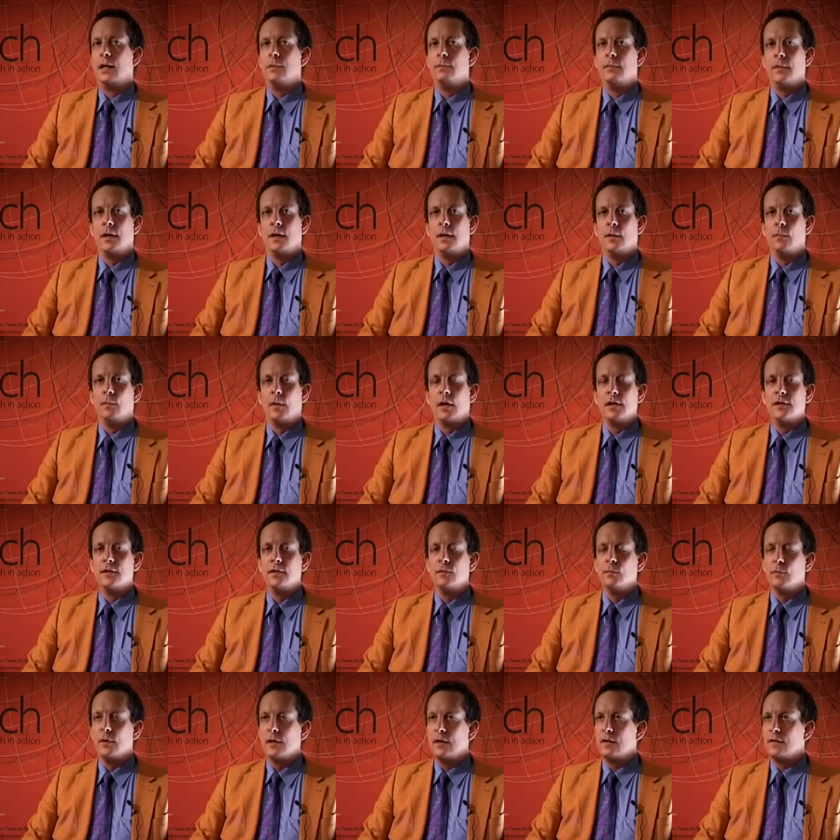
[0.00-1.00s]
I'm
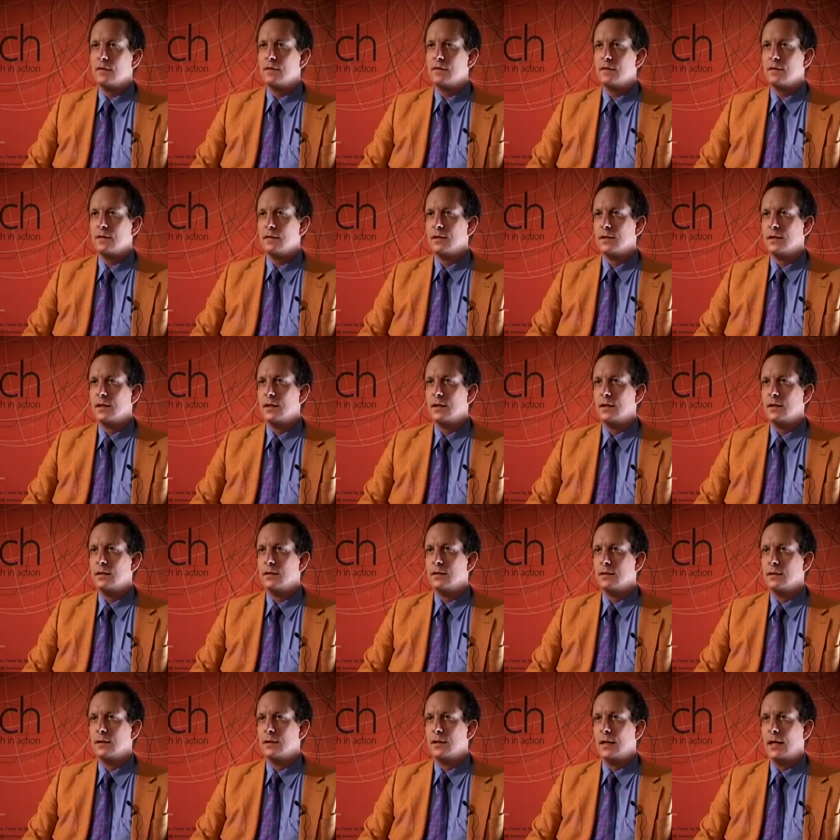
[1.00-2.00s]
Martin Bass,
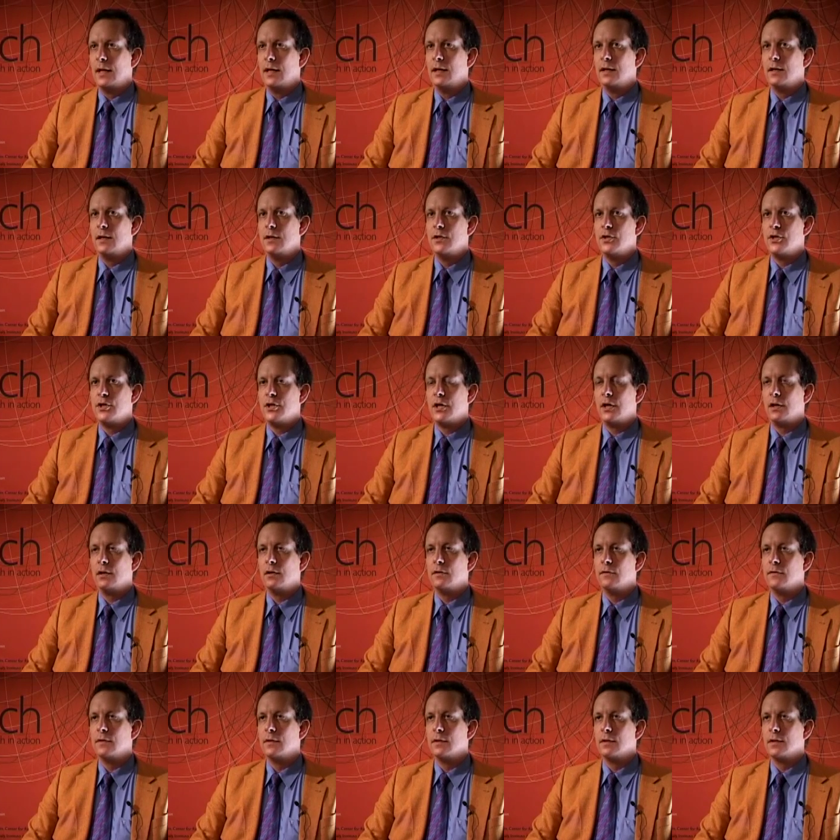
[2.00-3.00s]
head and chair
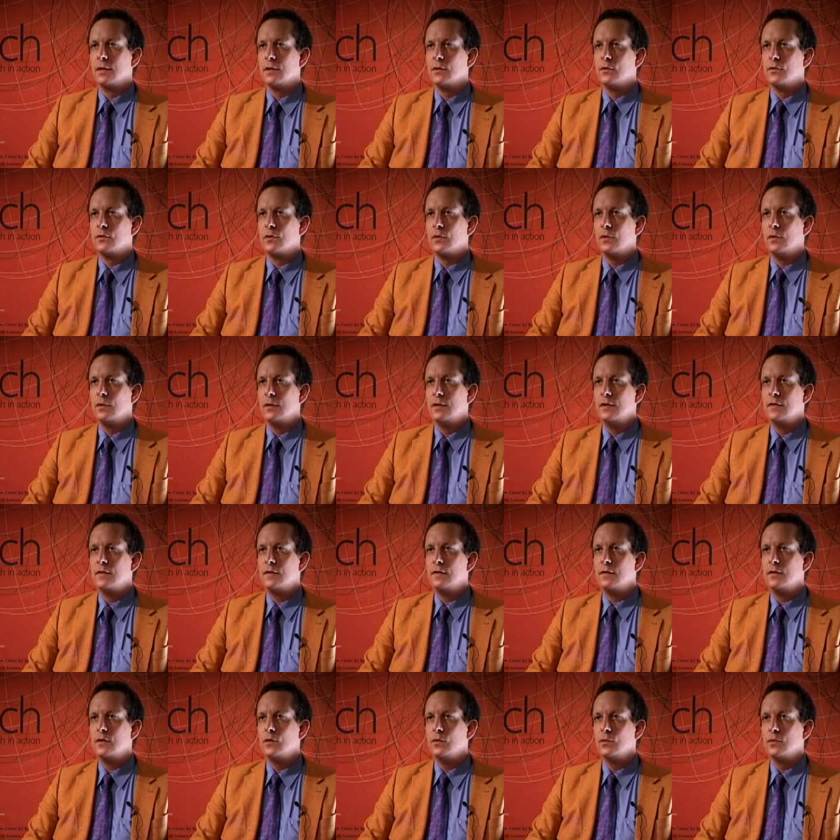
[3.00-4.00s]
of the Control
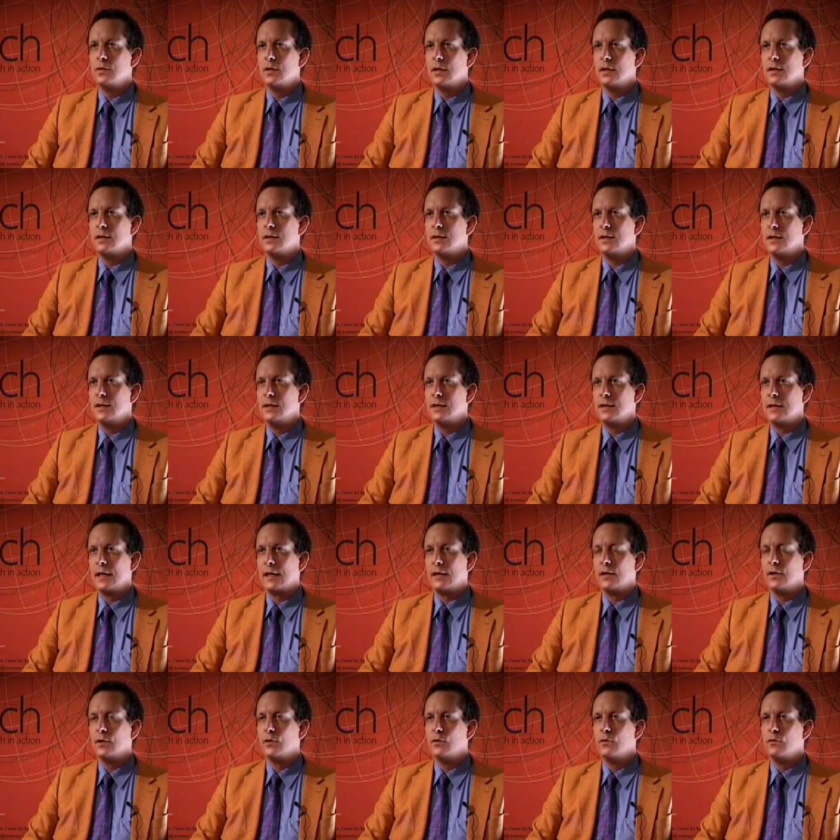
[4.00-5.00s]
Institute at the
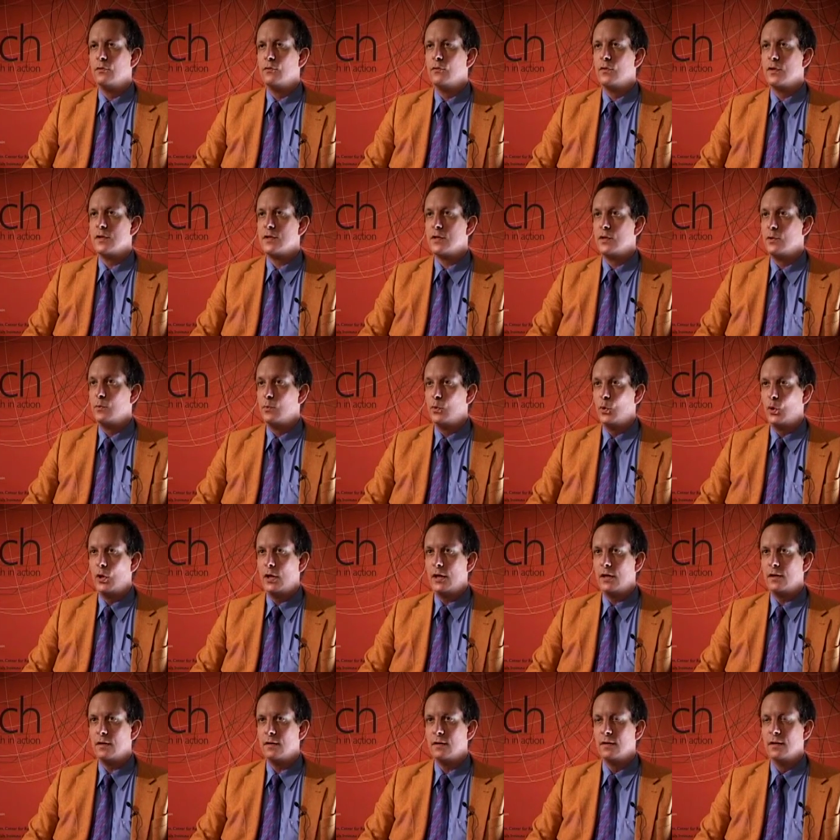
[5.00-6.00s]
Technical University
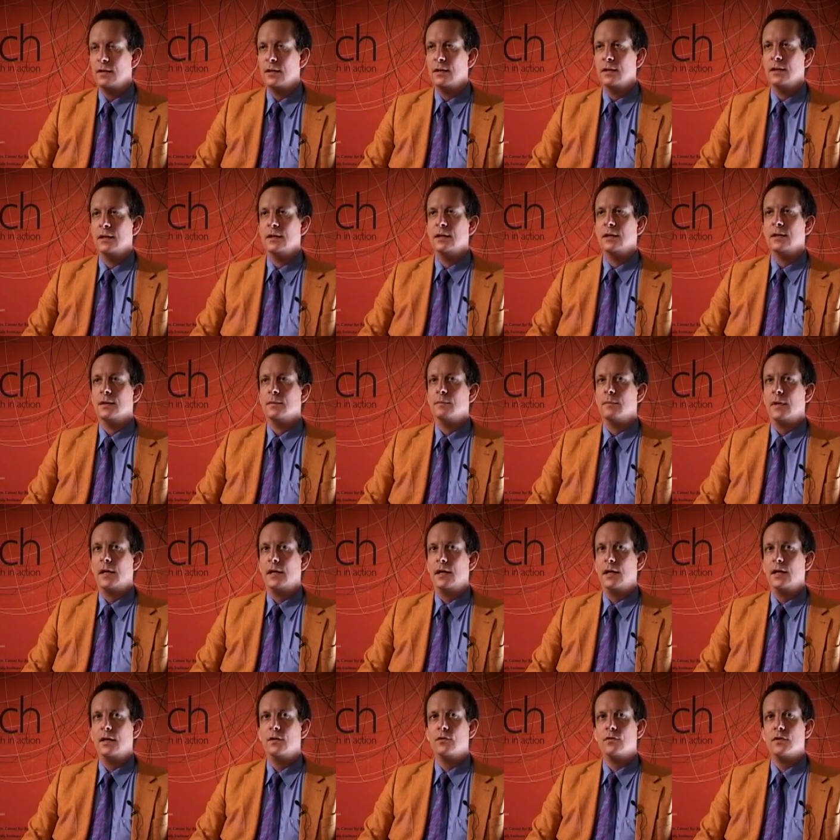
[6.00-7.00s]
Munich,
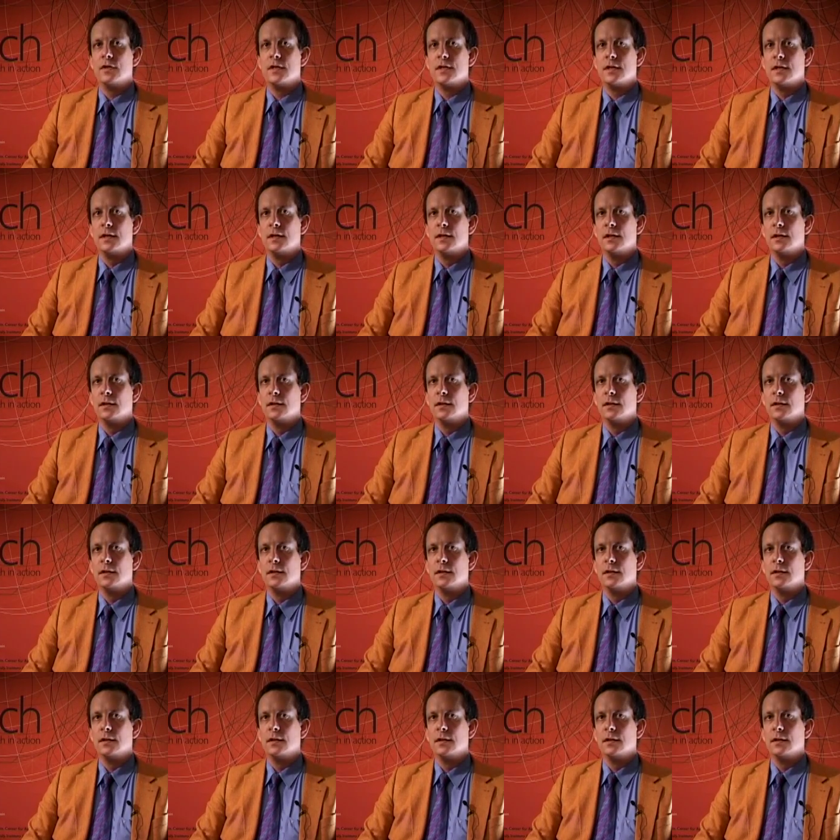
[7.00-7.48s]
mainly interested